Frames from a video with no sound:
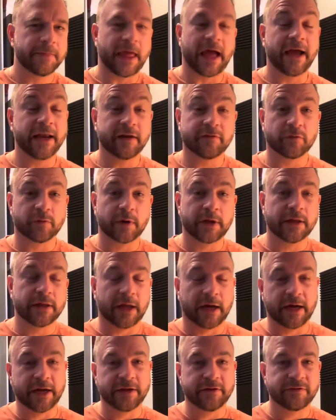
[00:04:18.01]
I never
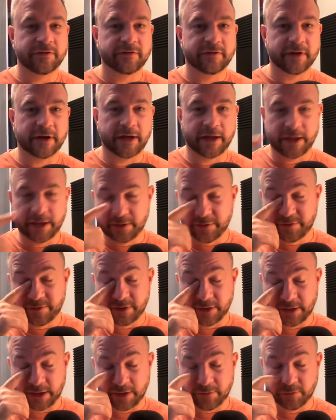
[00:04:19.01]
realized
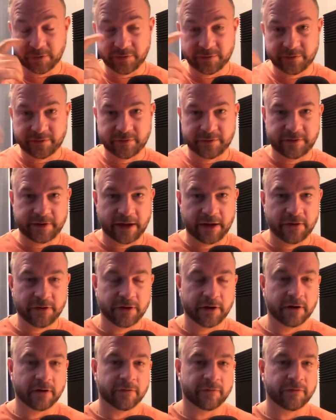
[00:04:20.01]
until I was down
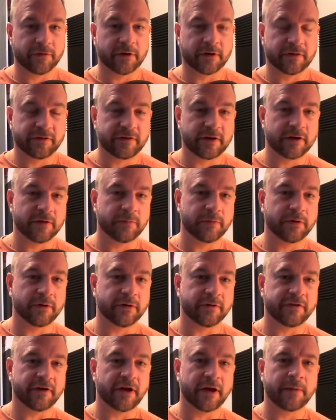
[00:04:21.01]
there for an extended
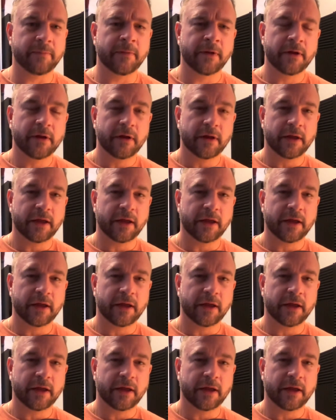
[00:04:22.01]
period of time.